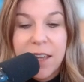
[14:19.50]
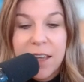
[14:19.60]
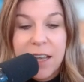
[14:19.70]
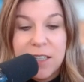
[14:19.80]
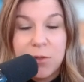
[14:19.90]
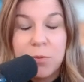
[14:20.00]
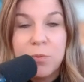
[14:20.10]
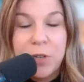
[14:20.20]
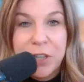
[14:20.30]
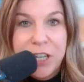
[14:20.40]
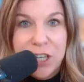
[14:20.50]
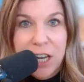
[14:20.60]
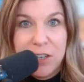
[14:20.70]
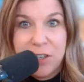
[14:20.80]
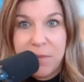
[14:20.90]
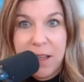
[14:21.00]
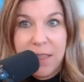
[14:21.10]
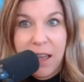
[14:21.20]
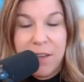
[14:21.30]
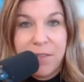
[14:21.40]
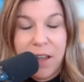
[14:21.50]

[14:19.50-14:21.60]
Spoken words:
has really changed my life.